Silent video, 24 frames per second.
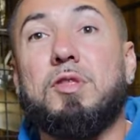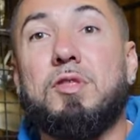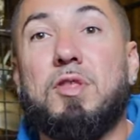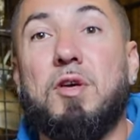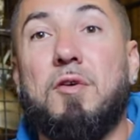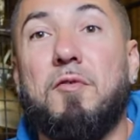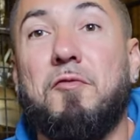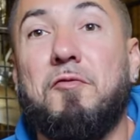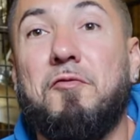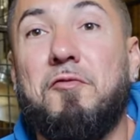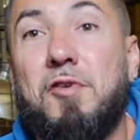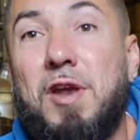the
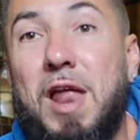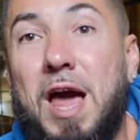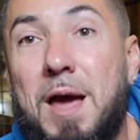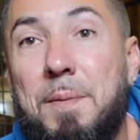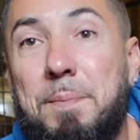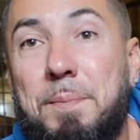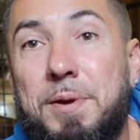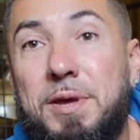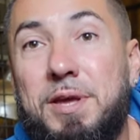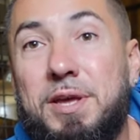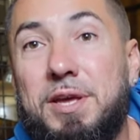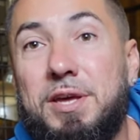
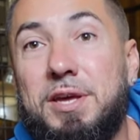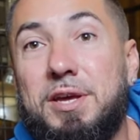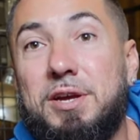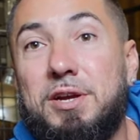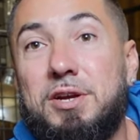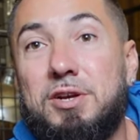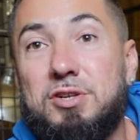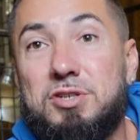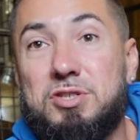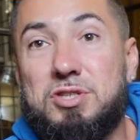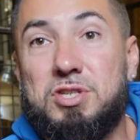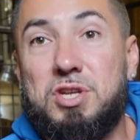floppy
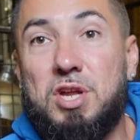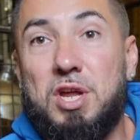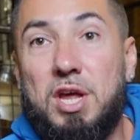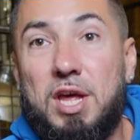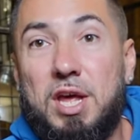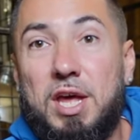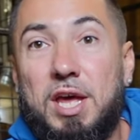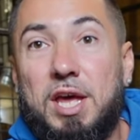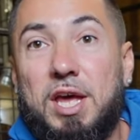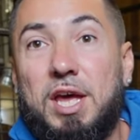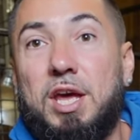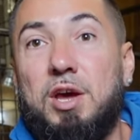ears,
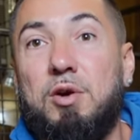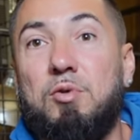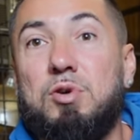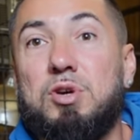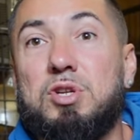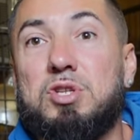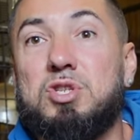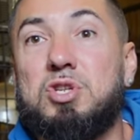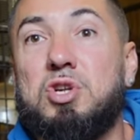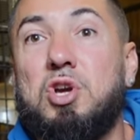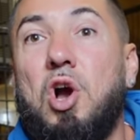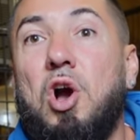it
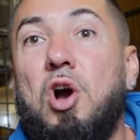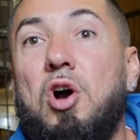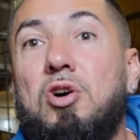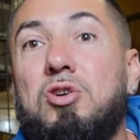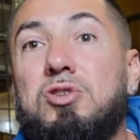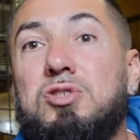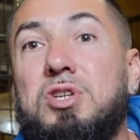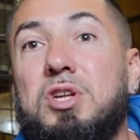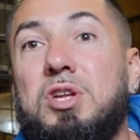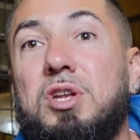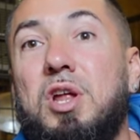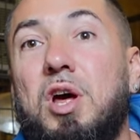was
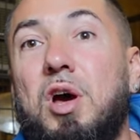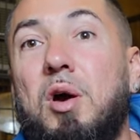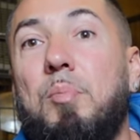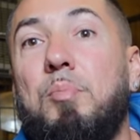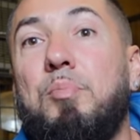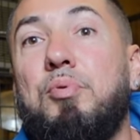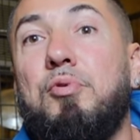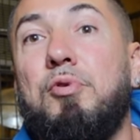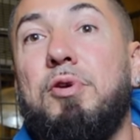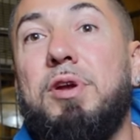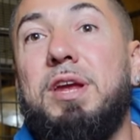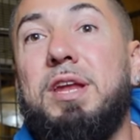causing a
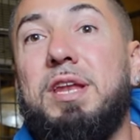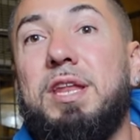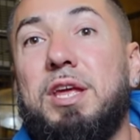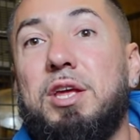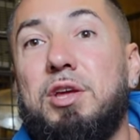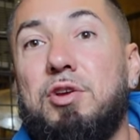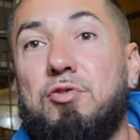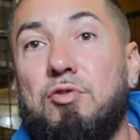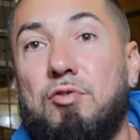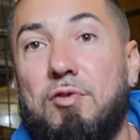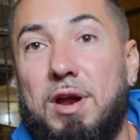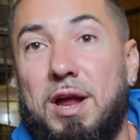
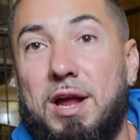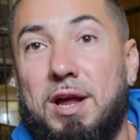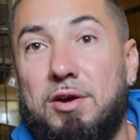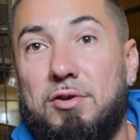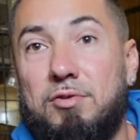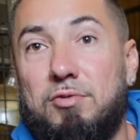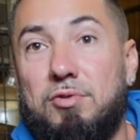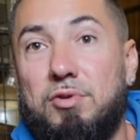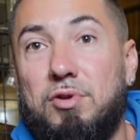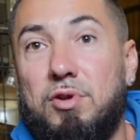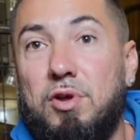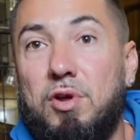breeding
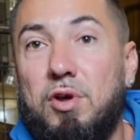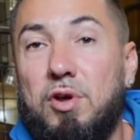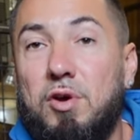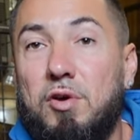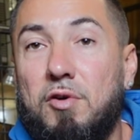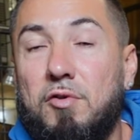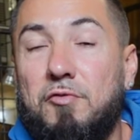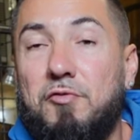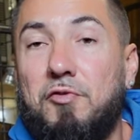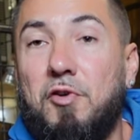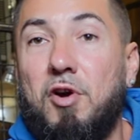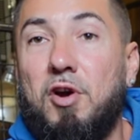ground
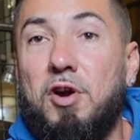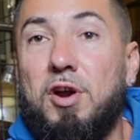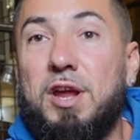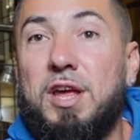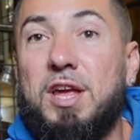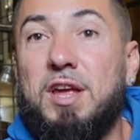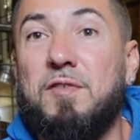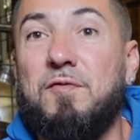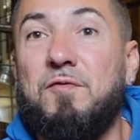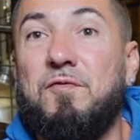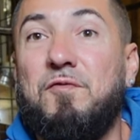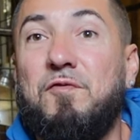for
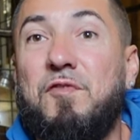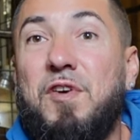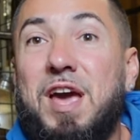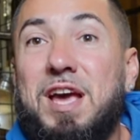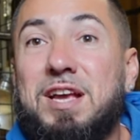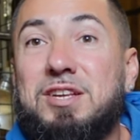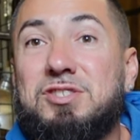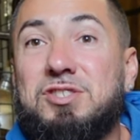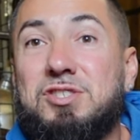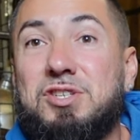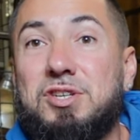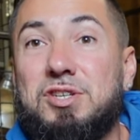
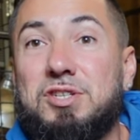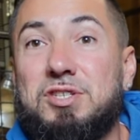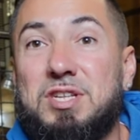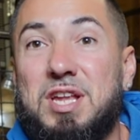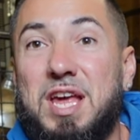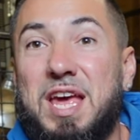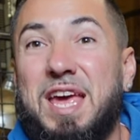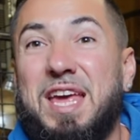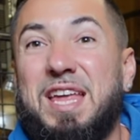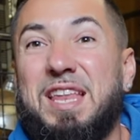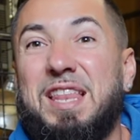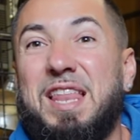
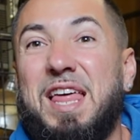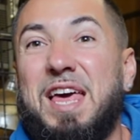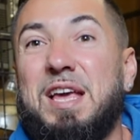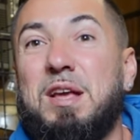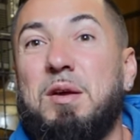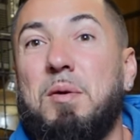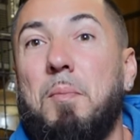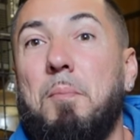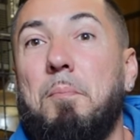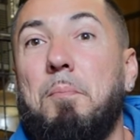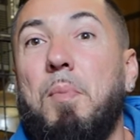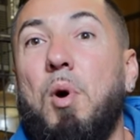infections and
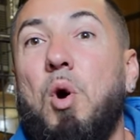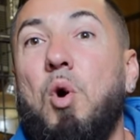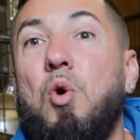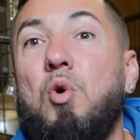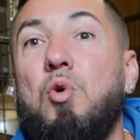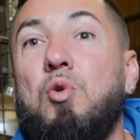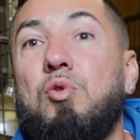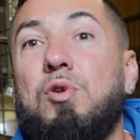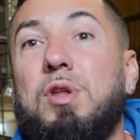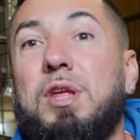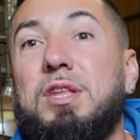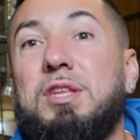like
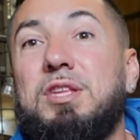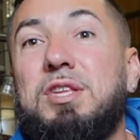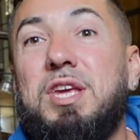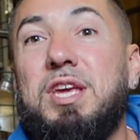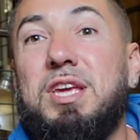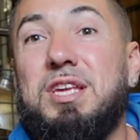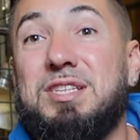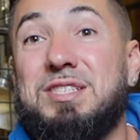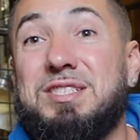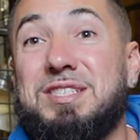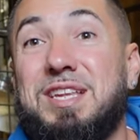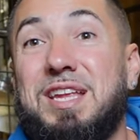mold and
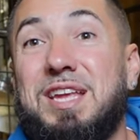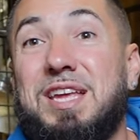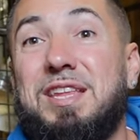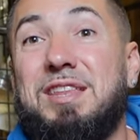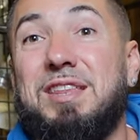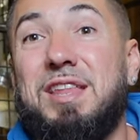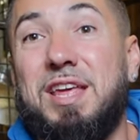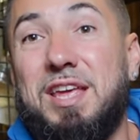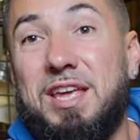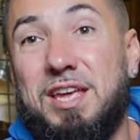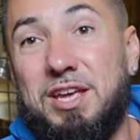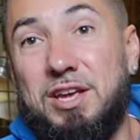yeast in
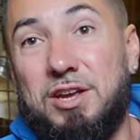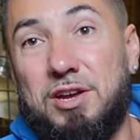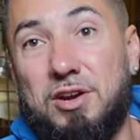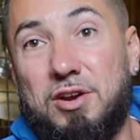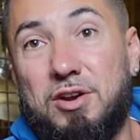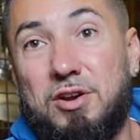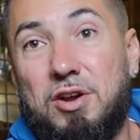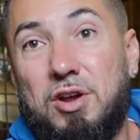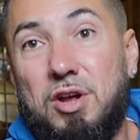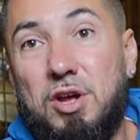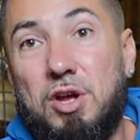the ear.